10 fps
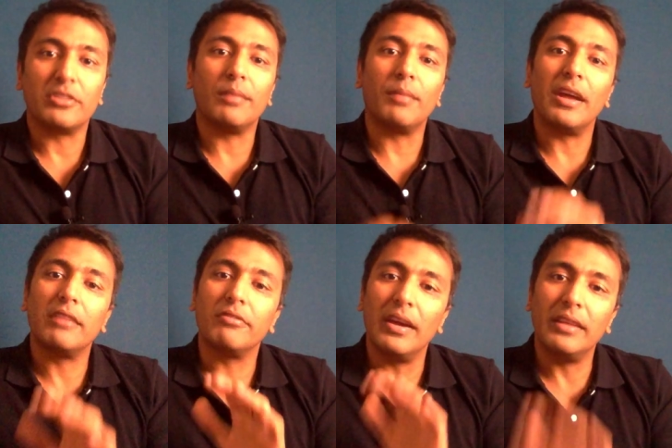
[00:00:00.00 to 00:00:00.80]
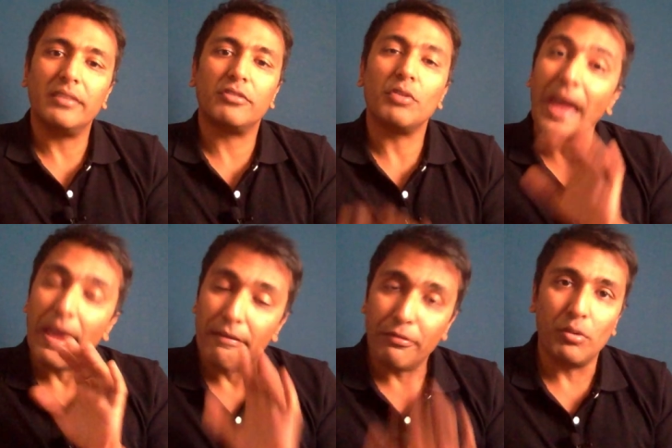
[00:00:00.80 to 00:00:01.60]
And my advice to
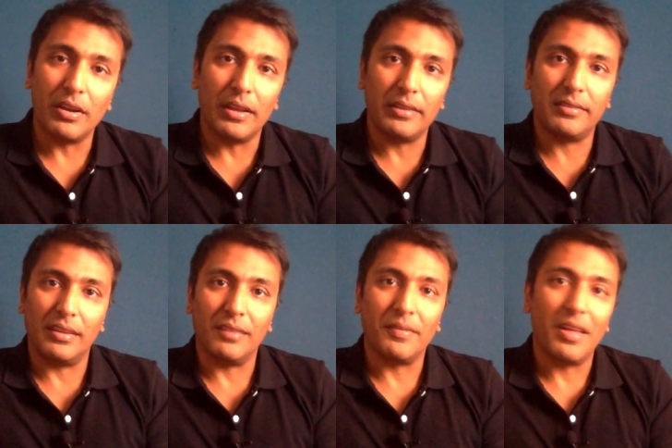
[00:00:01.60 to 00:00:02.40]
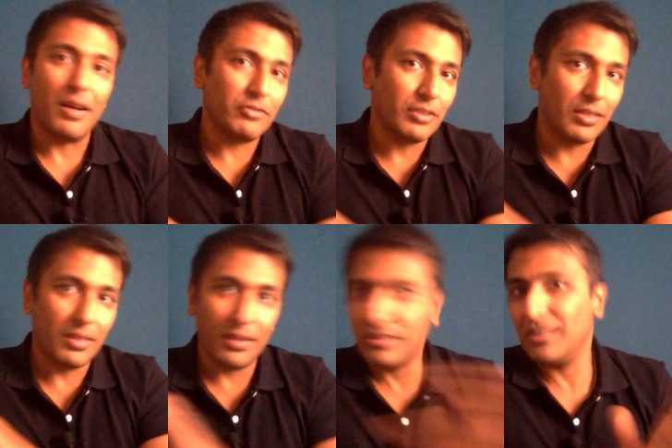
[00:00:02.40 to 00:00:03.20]
everyone I see after
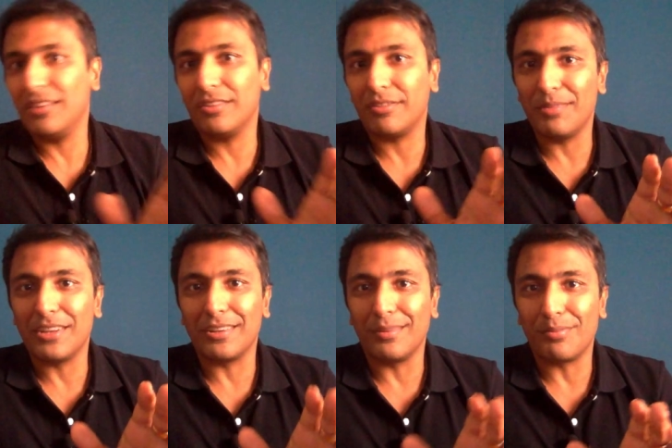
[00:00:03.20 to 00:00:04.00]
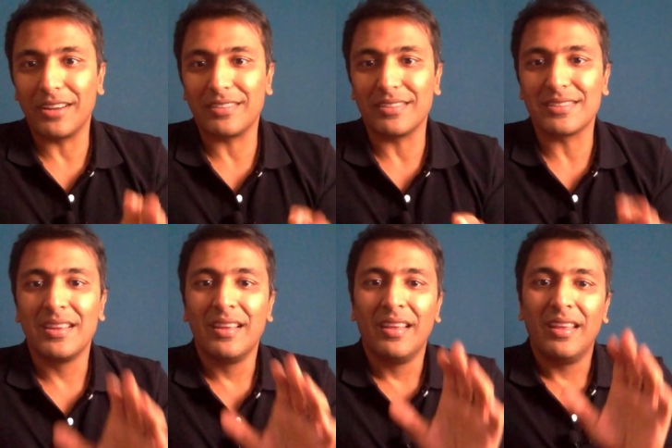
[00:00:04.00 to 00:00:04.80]
30 years of medical practice
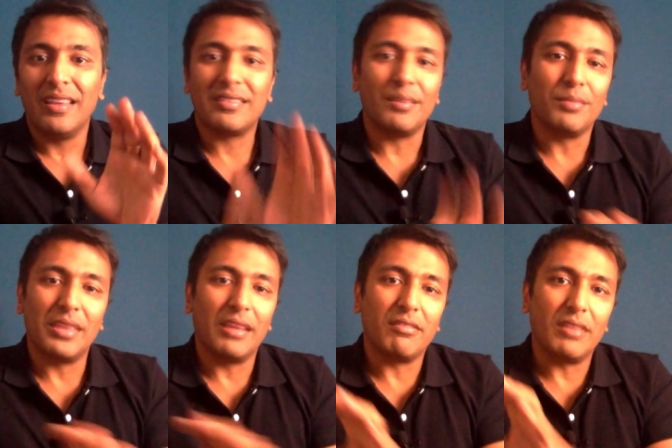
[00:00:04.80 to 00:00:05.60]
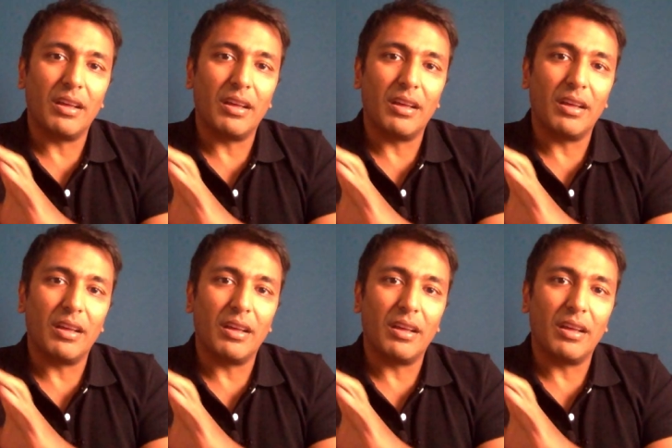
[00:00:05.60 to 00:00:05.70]
is something